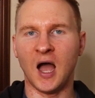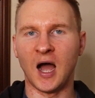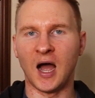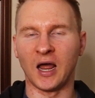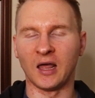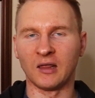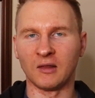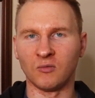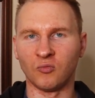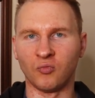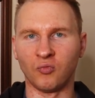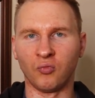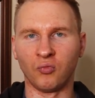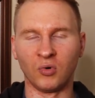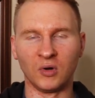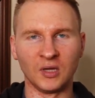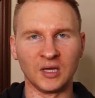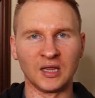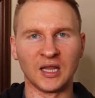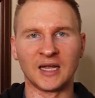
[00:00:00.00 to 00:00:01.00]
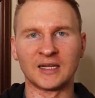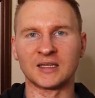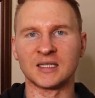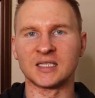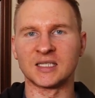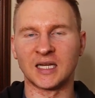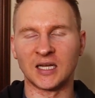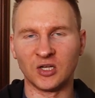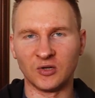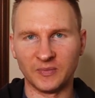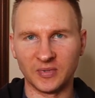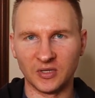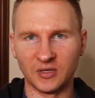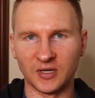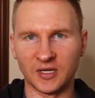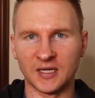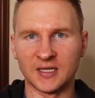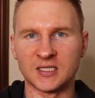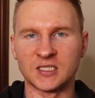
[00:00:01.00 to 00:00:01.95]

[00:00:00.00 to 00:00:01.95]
I really like the scalability